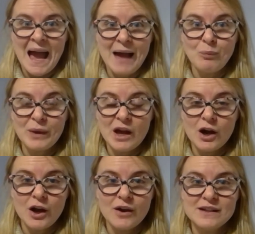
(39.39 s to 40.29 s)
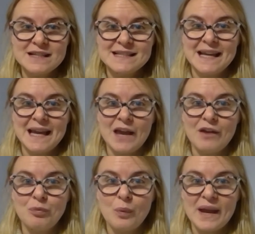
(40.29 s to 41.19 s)
and we are going to see
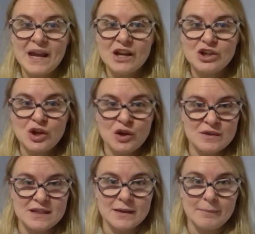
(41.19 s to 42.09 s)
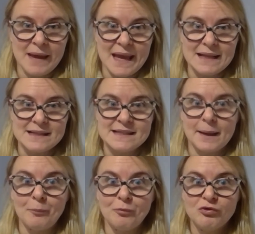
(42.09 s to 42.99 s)
if we can use them in
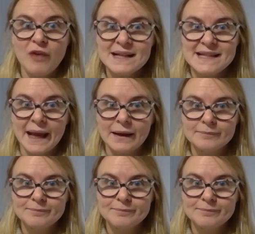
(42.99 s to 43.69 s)
some writing.